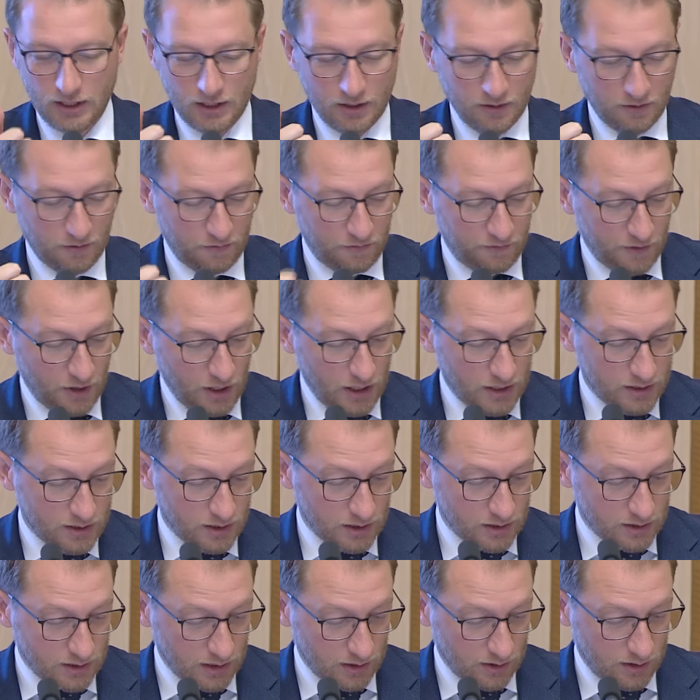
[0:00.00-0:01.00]
fire
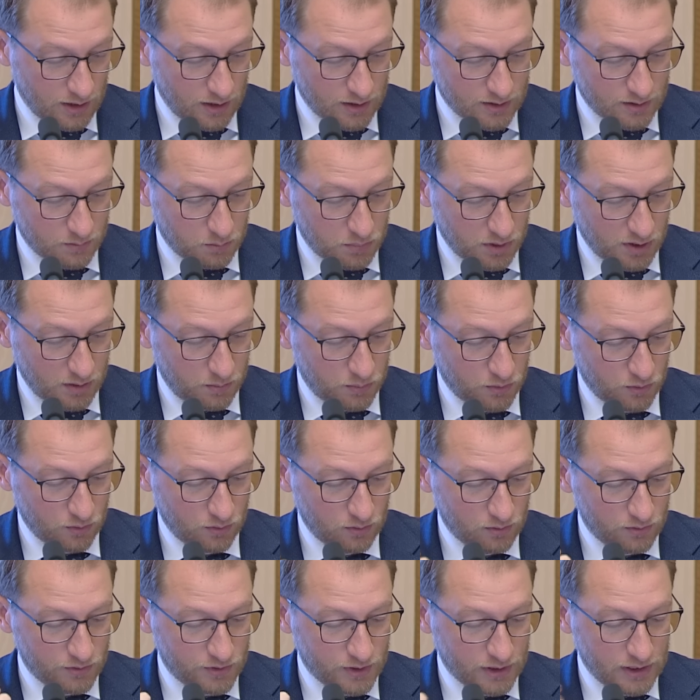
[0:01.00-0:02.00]
16,000
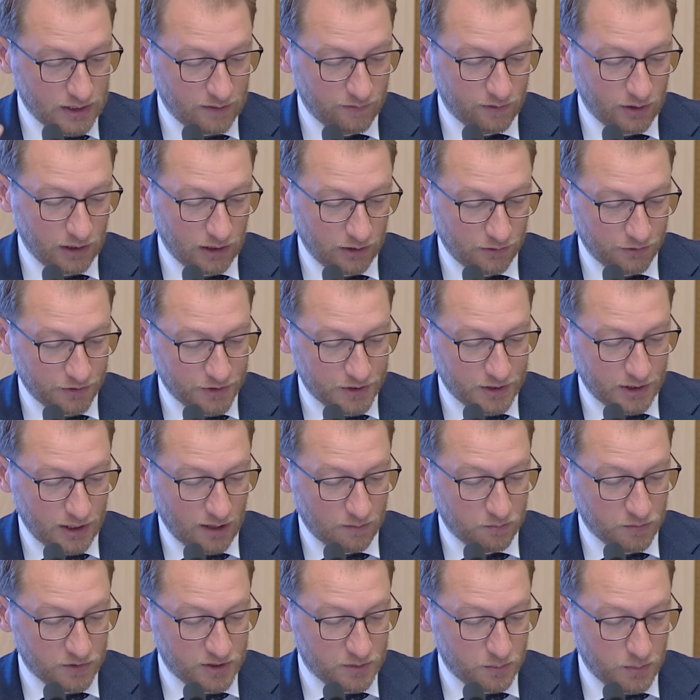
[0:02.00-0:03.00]
people, significantly reduce
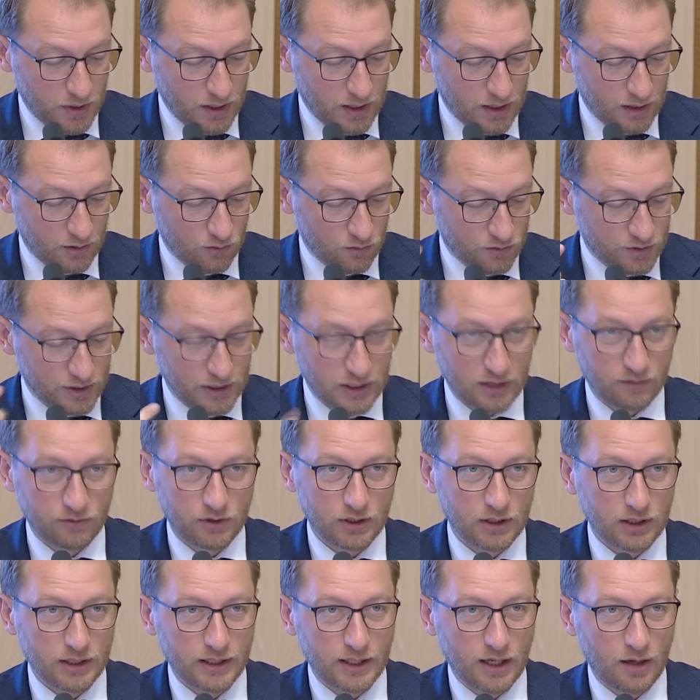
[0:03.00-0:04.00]
government spending, or
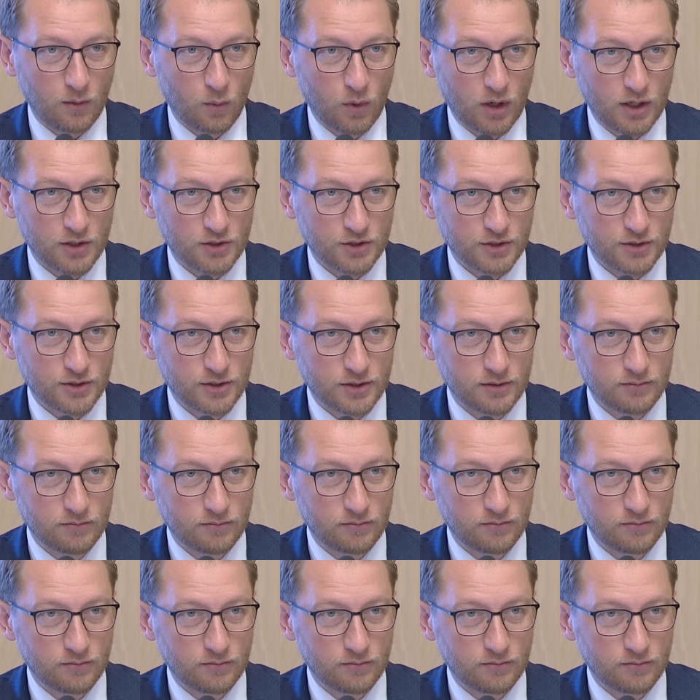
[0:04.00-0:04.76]
significantly cut wages.